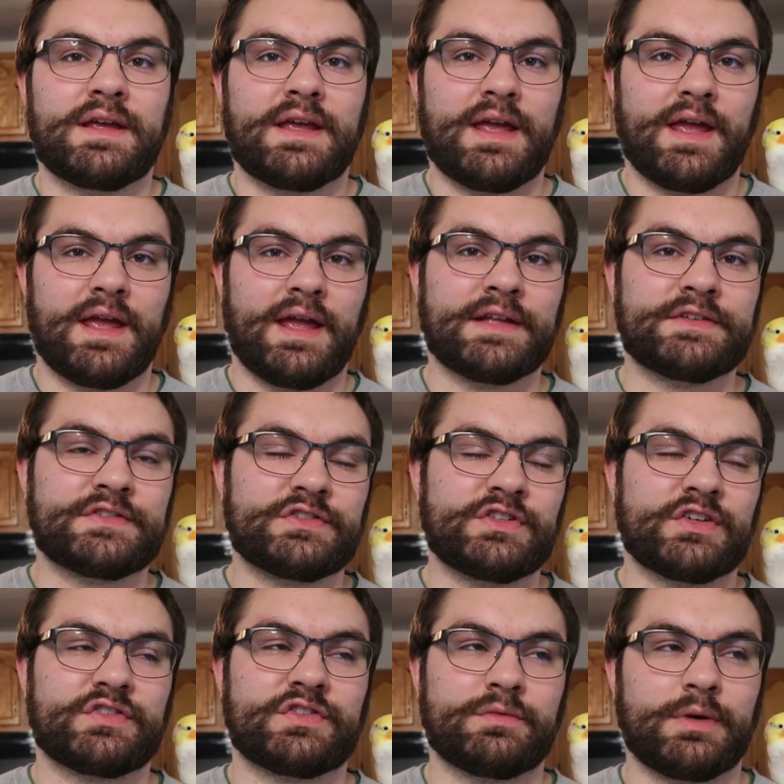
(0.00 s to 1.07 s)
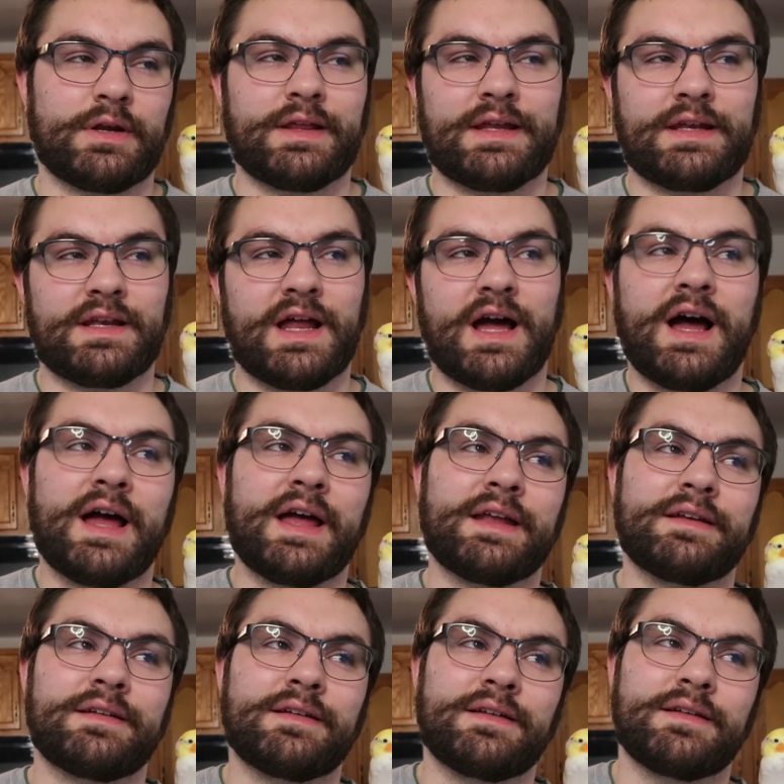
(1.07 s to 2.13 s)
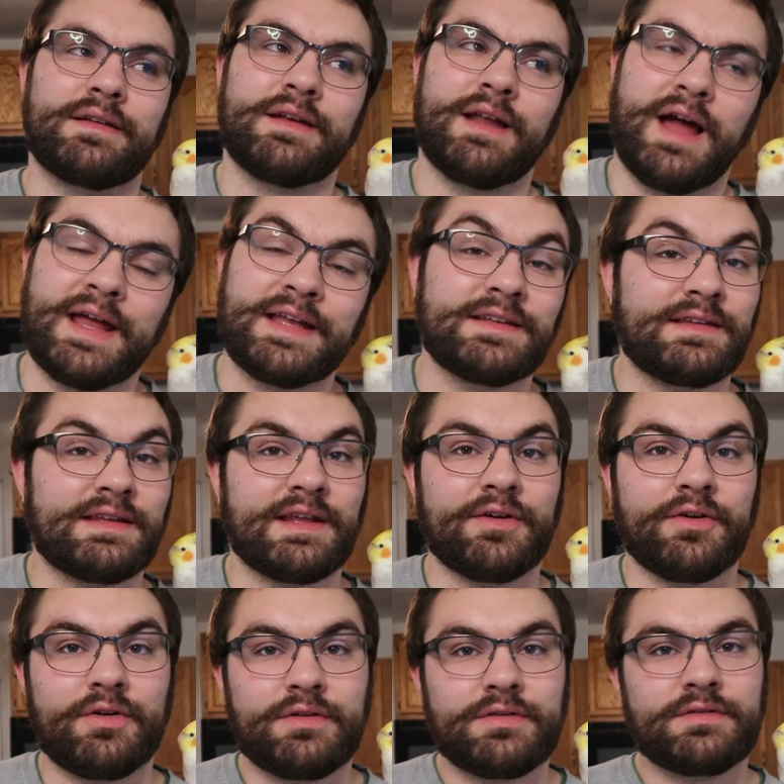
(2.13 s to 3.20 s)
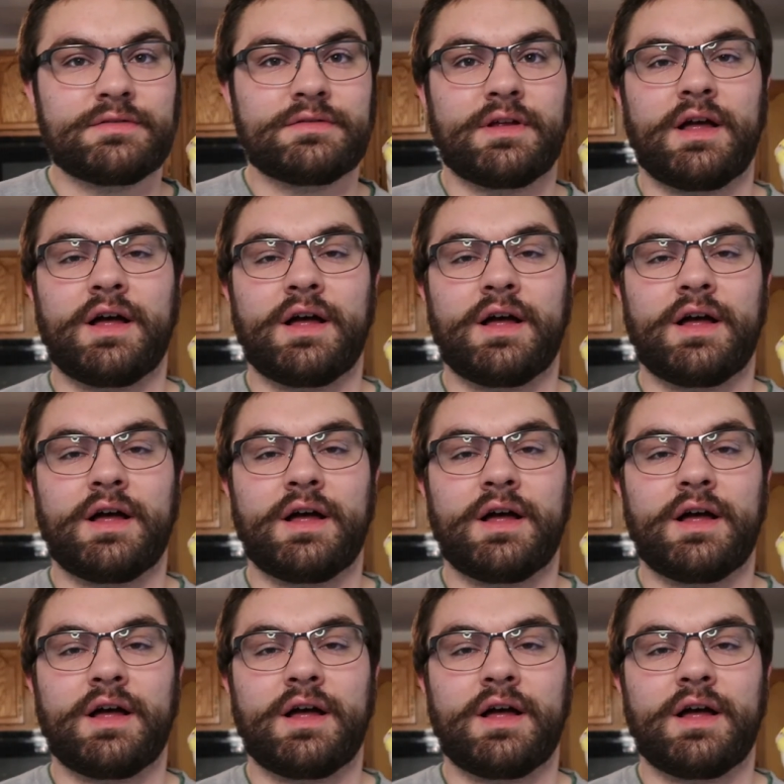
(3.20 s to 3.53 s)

It's just really not ideal.